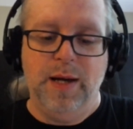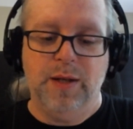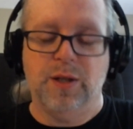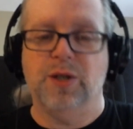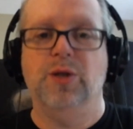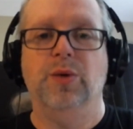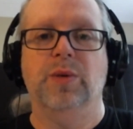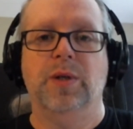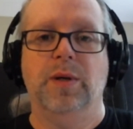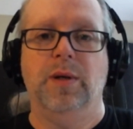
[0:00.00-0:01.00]
to
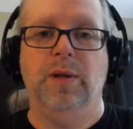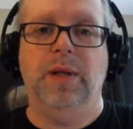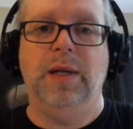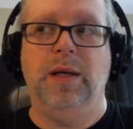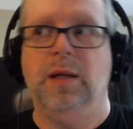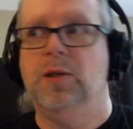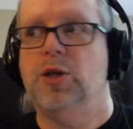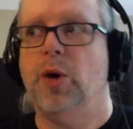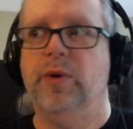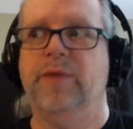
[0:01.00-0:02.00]
suit the
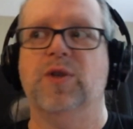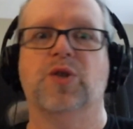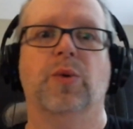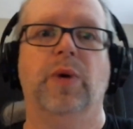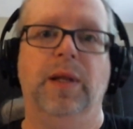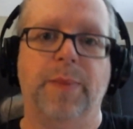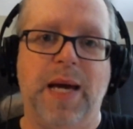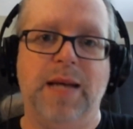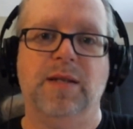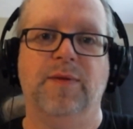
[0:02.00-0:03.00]
tone of the story and the
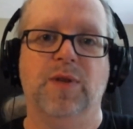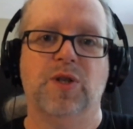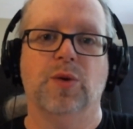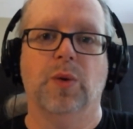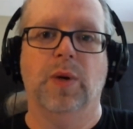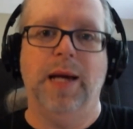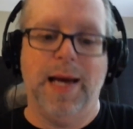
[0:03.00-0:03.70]
pace of the story.